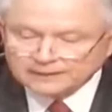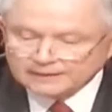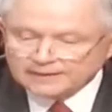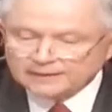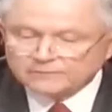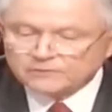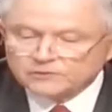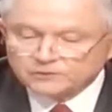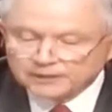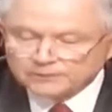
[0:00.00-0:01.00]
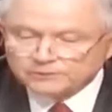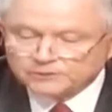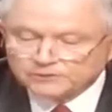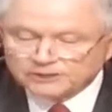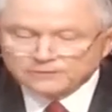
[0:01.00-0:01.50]
any of the
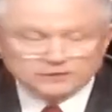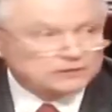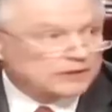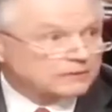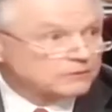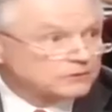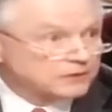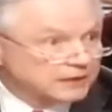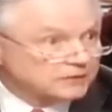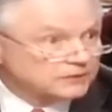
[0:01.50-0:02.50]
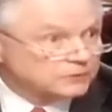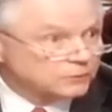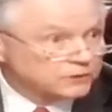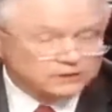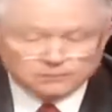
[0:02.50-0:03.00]
substance of his
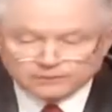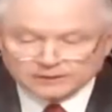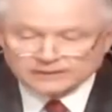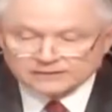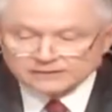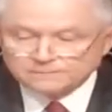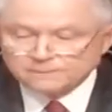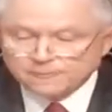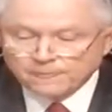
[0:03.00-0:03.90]
conversation with the President,